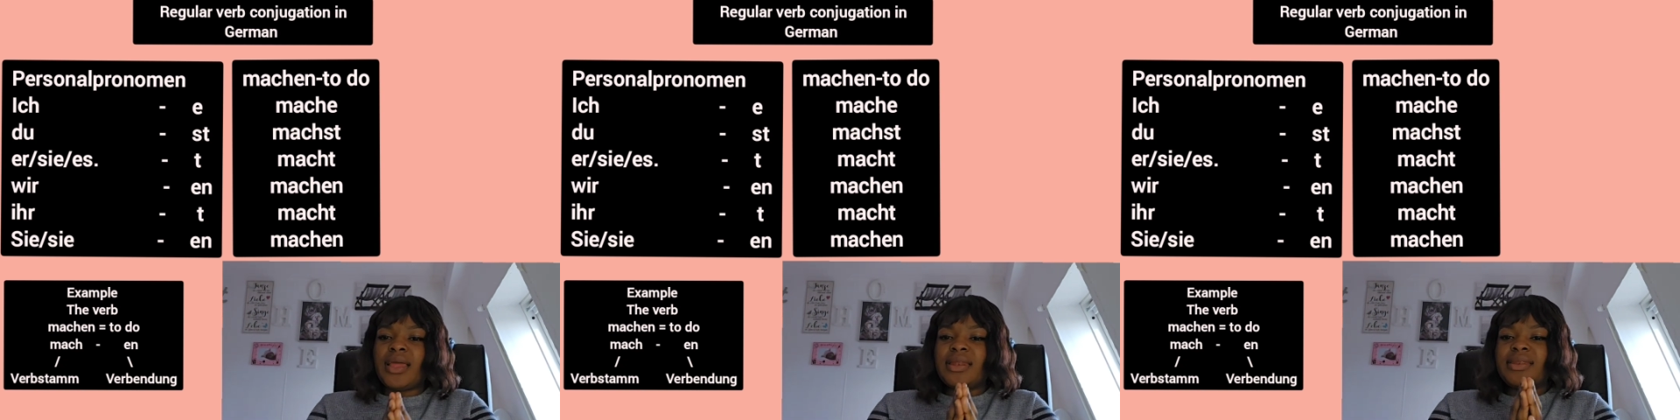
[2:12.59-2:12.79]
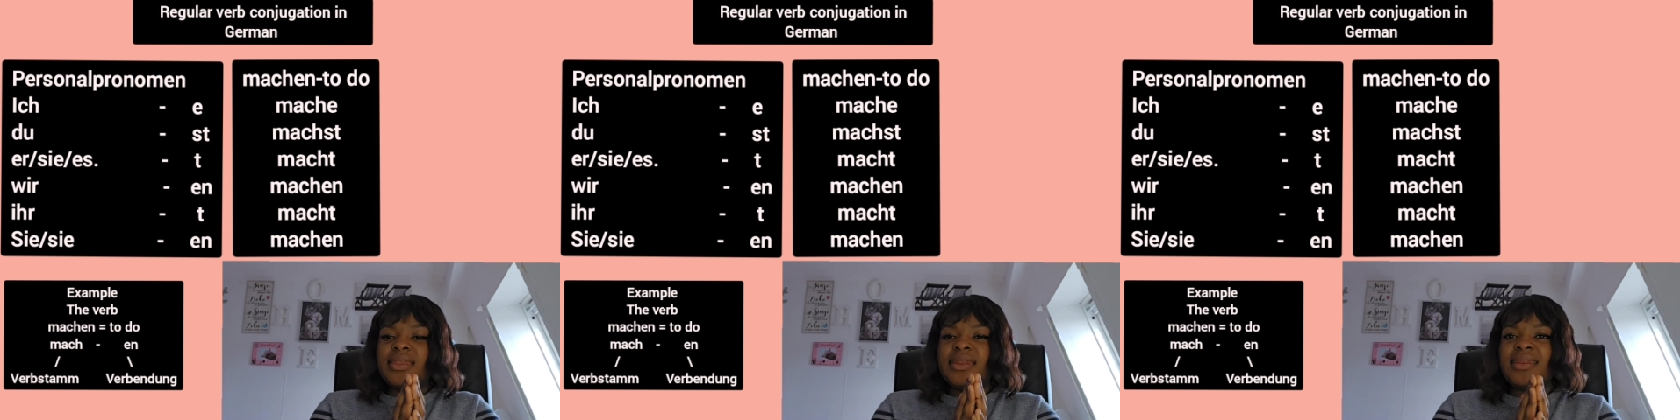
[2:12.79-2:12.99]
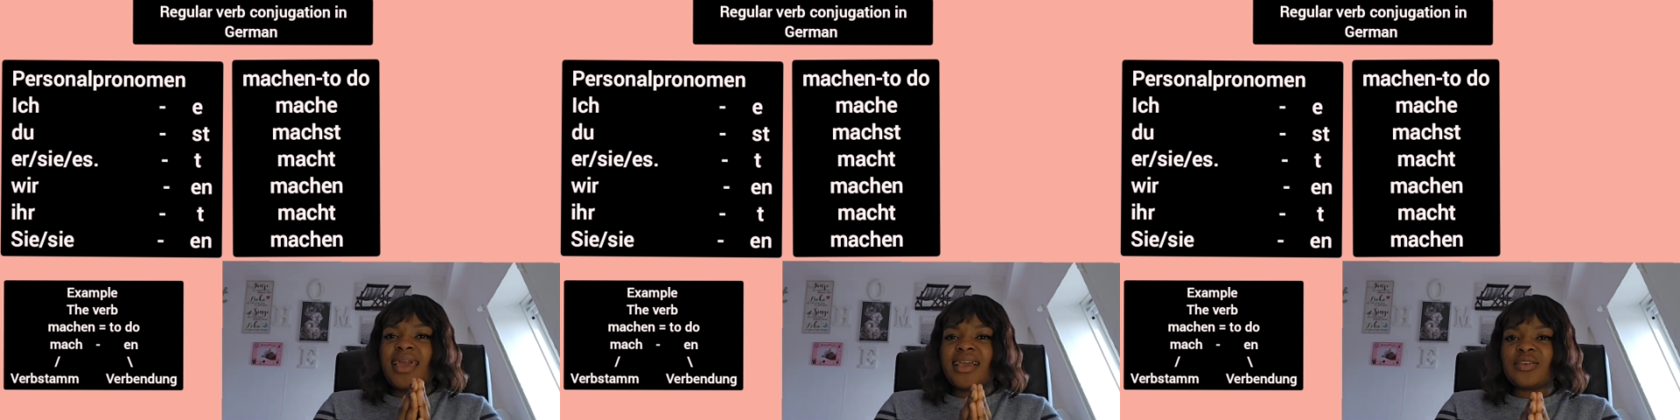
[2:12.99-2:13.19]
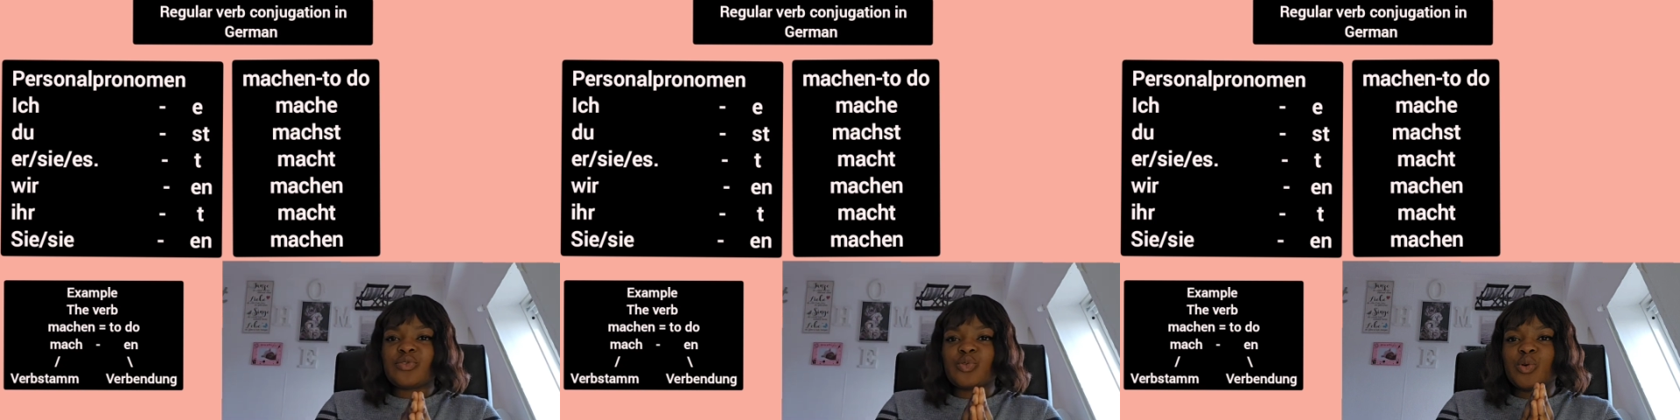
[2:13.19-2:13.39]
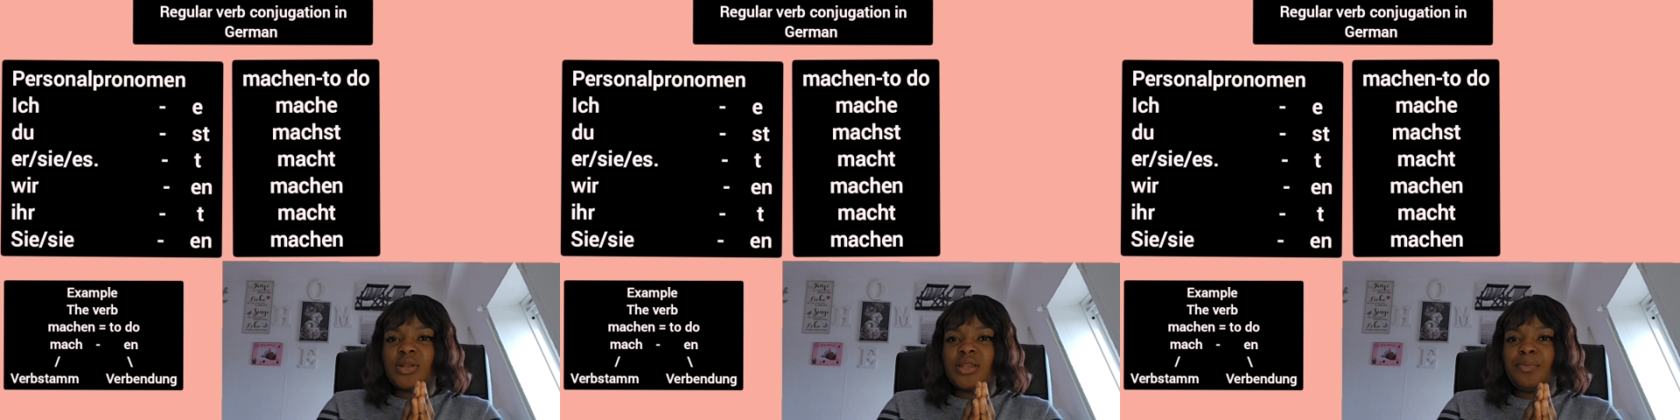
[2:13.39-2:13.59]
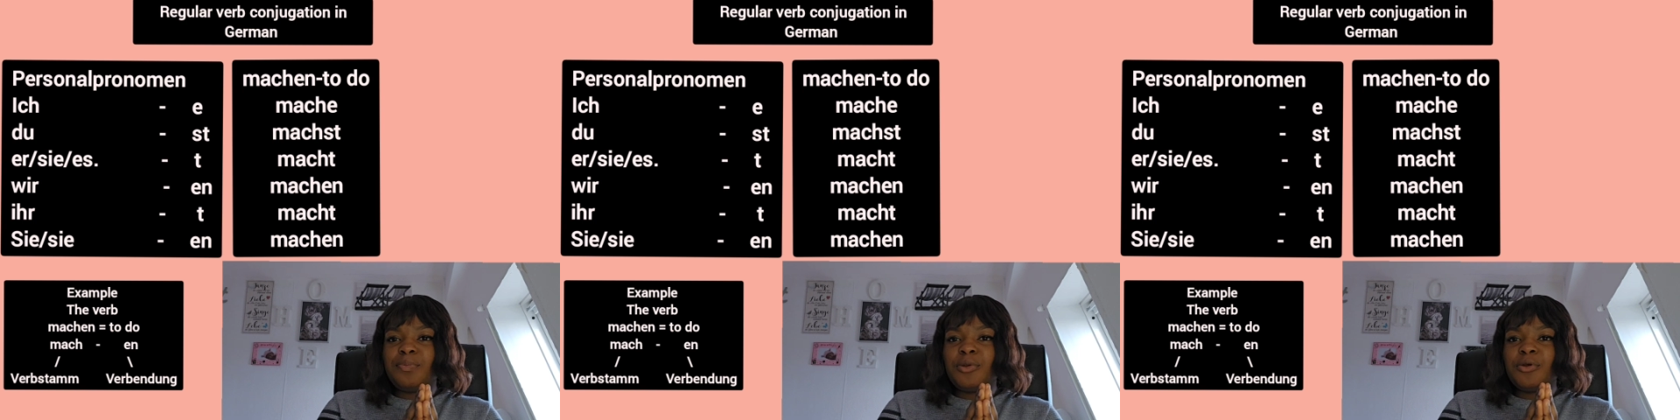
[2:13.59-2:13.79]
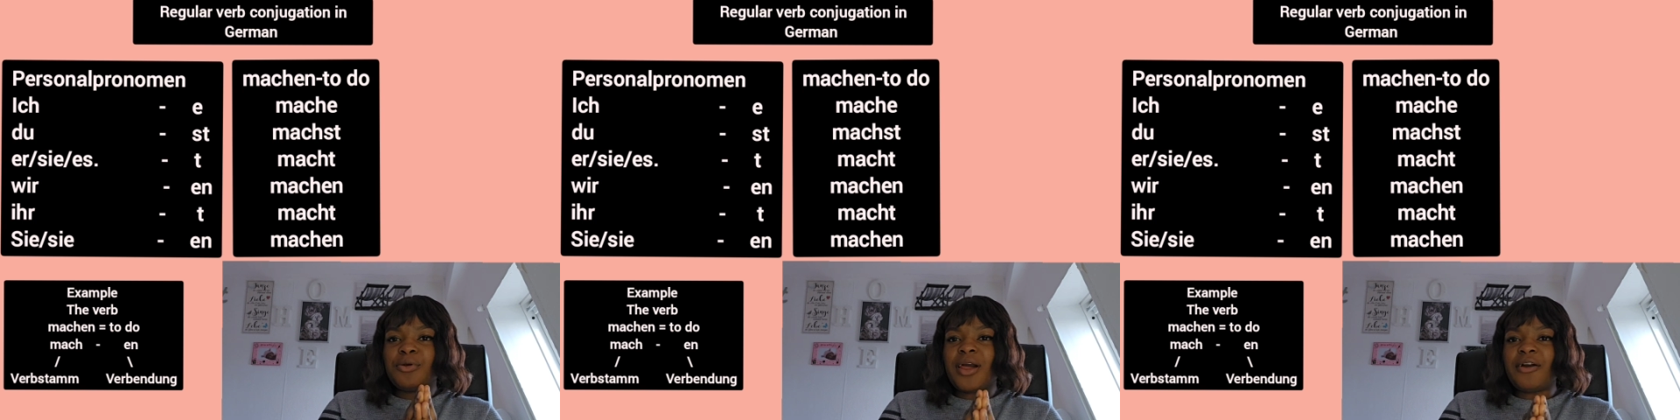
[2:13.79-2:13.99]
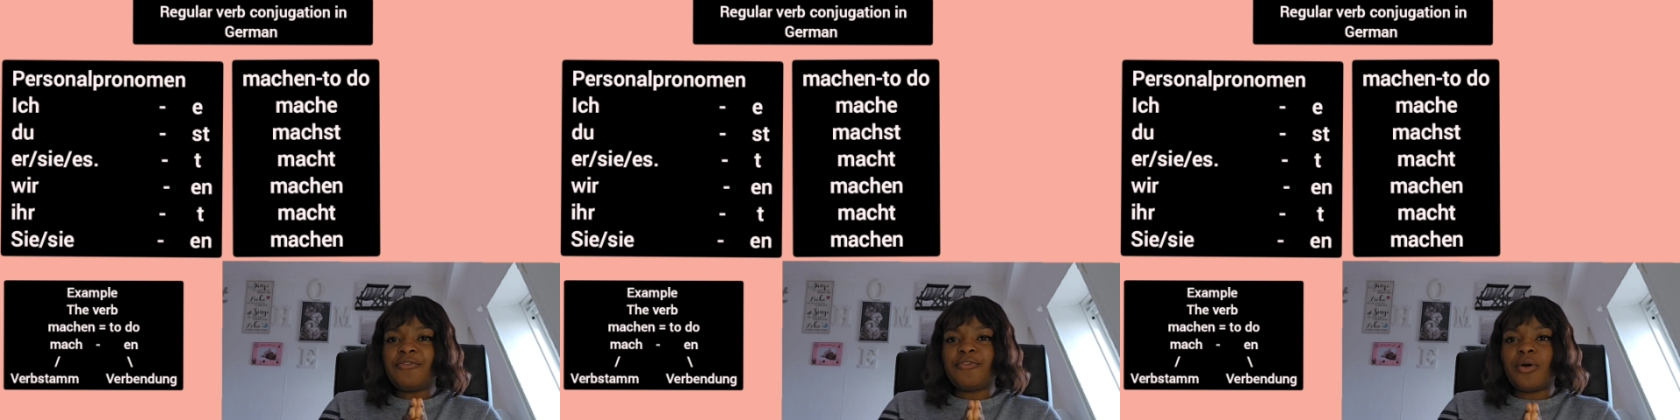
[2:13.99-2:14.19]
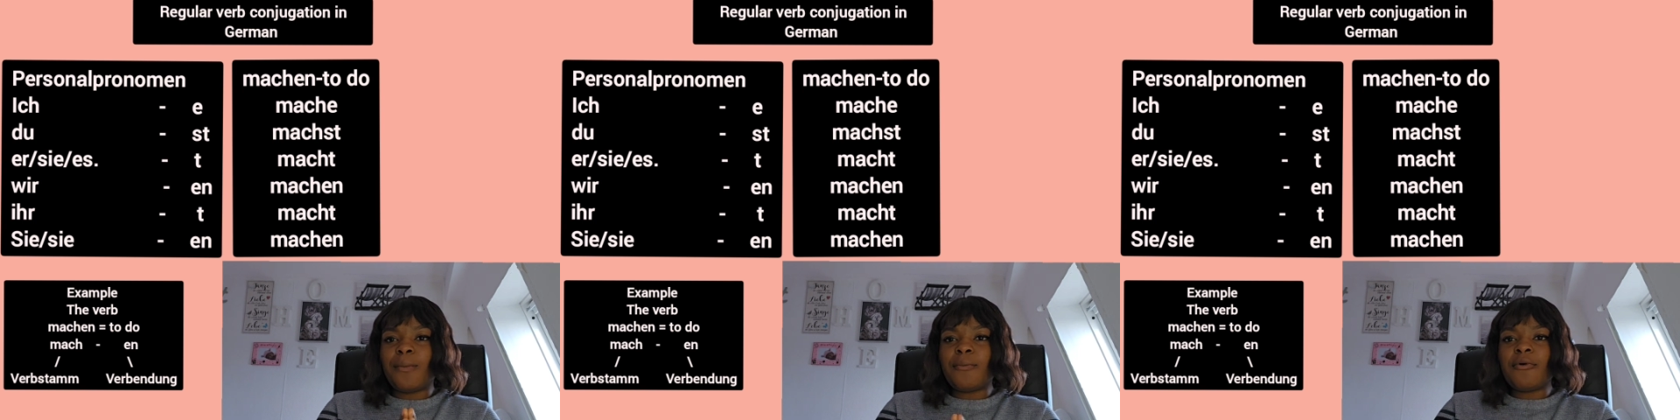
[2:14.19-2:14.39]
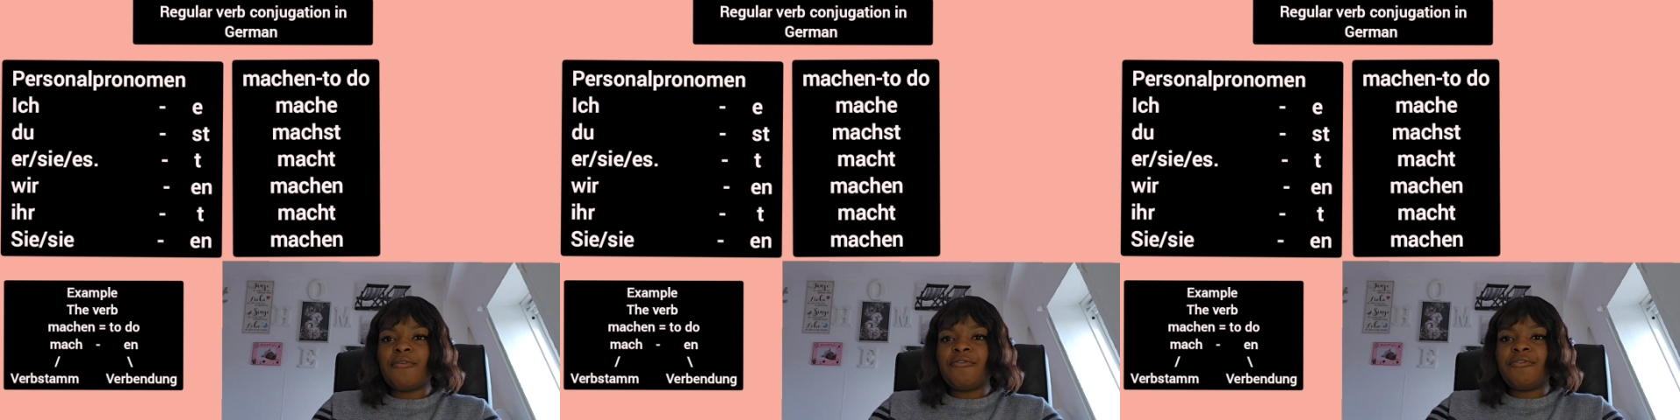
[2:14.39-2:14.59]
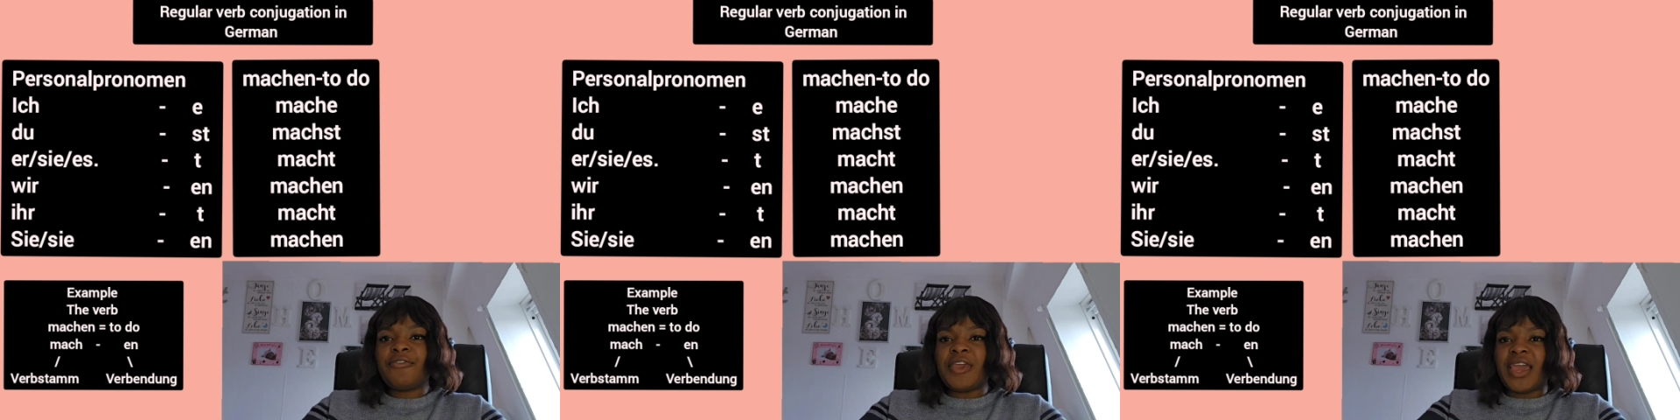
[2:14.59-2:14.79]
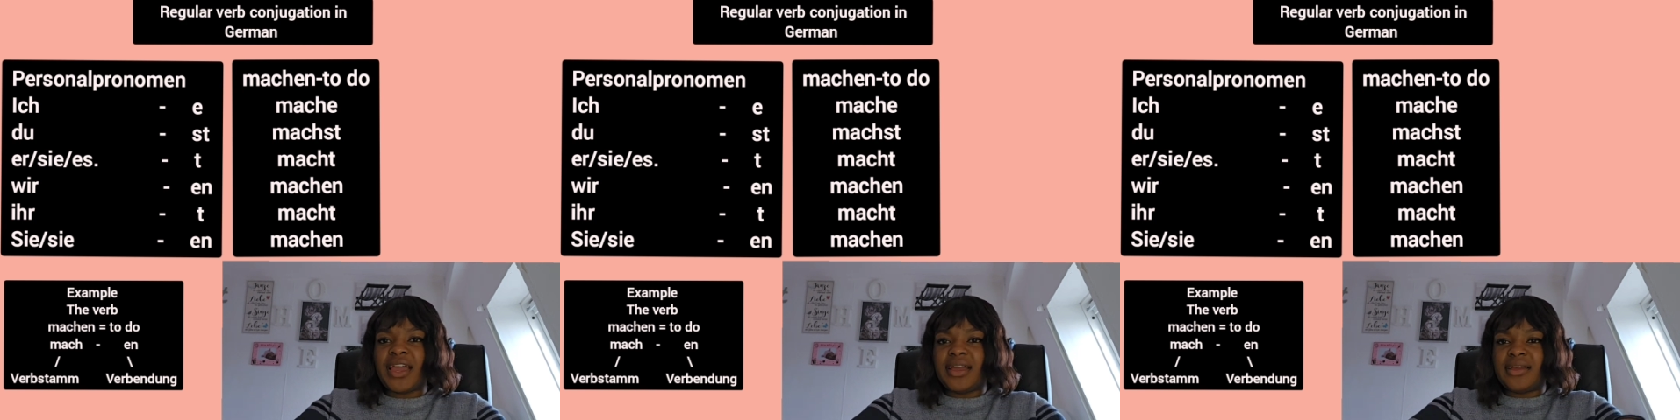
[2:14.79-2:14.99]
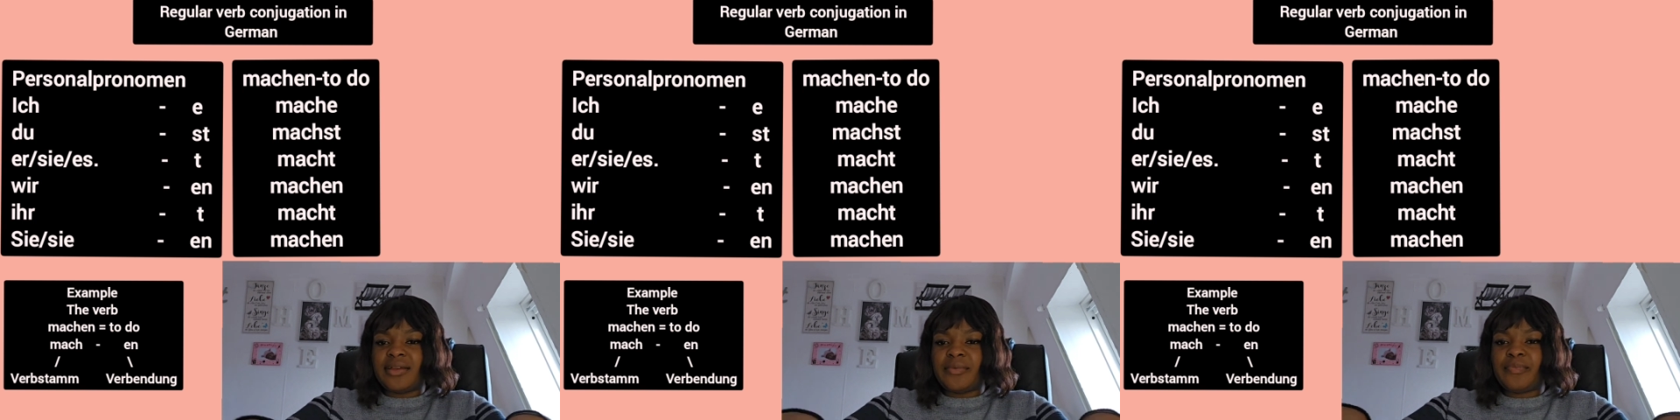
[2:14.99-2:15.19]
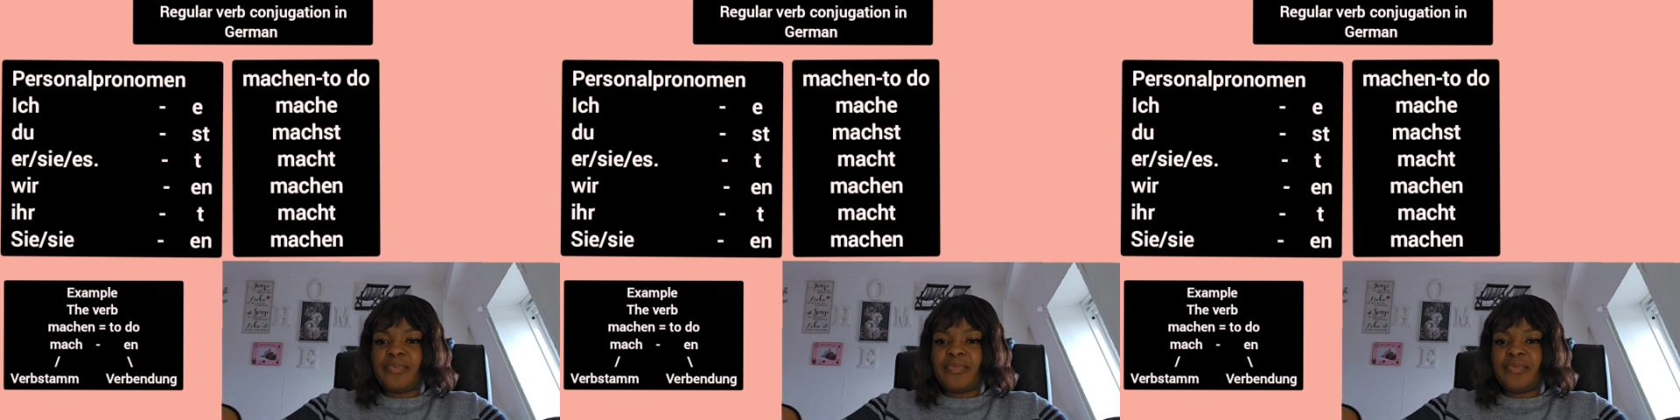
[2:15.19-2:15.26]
The next one, the plural form, wir,